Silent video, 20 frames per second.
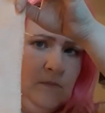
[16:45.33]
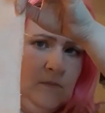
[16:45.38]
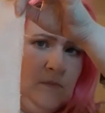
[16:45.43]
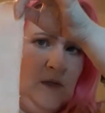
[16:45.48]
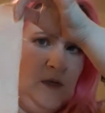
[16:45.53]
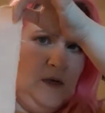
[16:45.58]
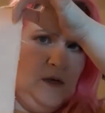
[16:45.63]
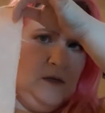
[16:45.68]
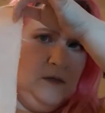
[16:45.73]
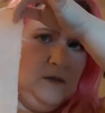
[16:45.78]

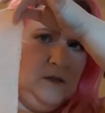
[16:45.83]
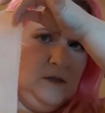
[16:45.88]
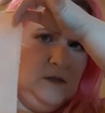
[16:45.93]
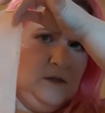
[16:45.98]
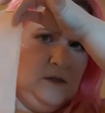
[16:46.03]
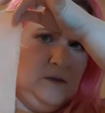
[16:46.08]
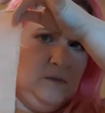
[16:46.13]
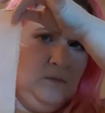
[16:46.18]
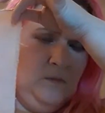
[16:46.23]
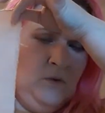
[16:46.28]

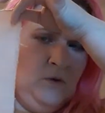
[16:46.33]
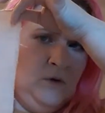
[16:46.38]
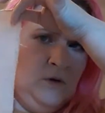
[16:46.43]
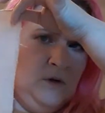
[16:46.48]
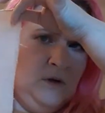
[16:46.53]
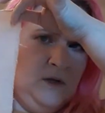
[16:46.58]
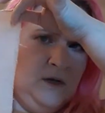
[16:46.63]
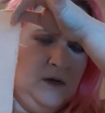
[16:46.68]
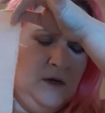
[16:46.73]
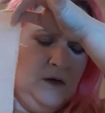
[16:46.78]
It's more
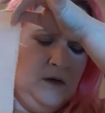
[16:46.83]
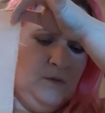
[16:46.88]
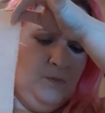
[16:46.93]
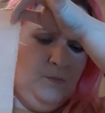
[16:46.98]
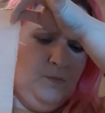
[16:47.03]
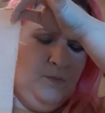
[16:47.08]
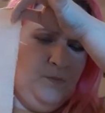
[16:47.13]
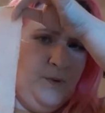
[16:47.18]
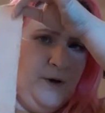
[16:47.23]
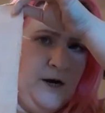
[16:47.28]
like
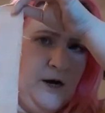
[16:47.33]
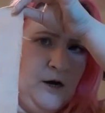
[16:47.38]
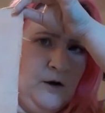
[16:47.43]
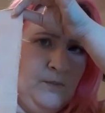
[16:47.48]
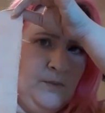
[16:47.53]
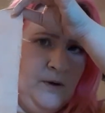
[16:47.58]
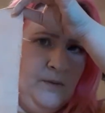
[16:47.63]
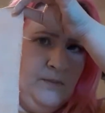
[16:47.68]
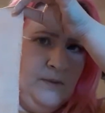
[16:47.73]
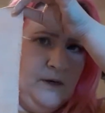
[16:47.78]

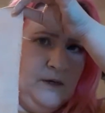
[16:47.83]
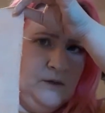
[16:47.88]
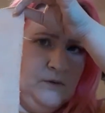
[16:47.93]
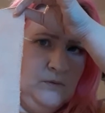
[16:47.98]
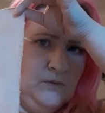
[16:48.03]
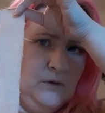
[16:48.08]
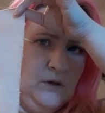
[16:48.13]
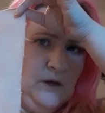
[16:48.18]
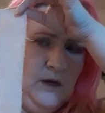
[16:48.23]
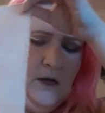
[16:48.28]
Permin, but I don't think it